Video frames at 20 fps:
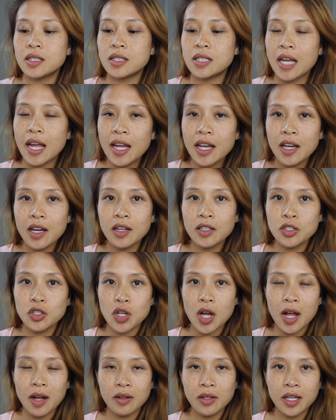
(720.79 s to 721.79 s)
take a
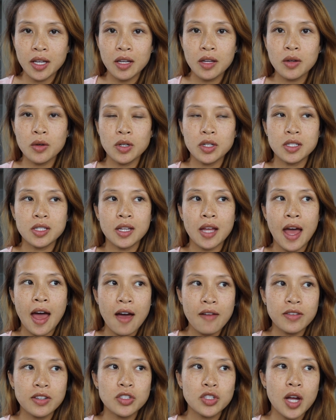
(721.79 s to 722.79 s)
child in or to
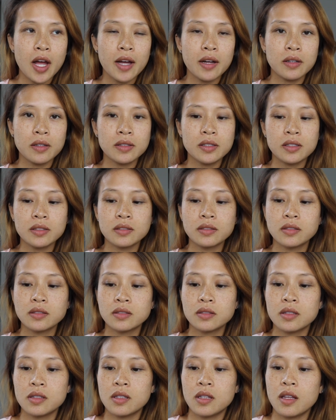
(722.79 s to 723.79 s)
have a child
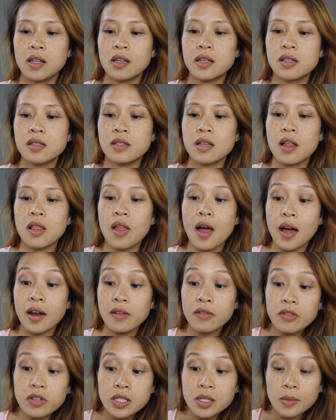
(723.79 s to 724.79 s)
is a lot
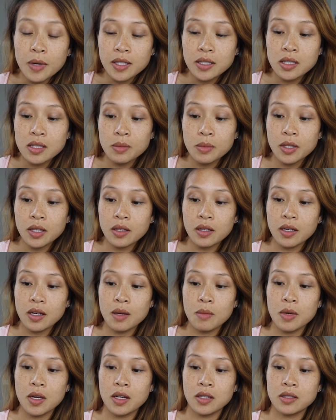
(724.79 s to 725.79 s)
of responsibility
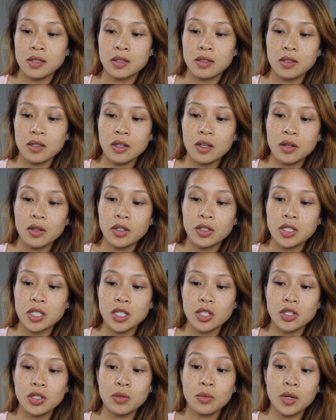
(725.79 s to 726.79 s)
because, you know,
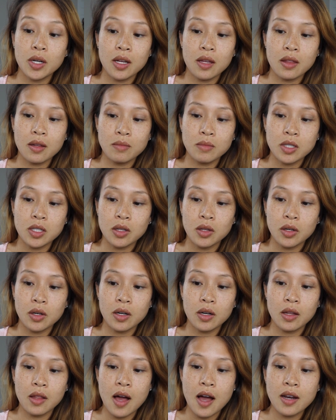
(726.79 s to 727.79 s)
you're wanting them to
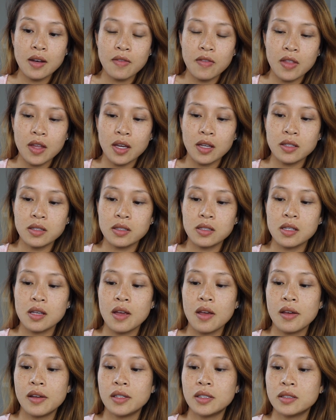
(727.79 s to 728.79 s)
learn a lot of things,
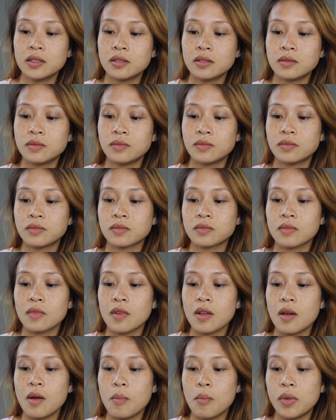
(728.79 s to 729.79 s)

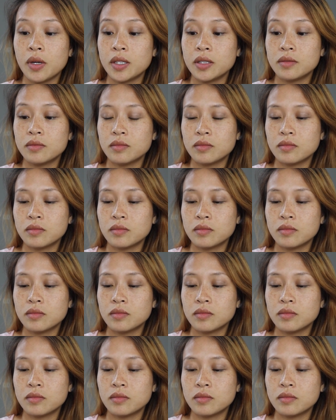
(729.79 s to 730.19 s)
but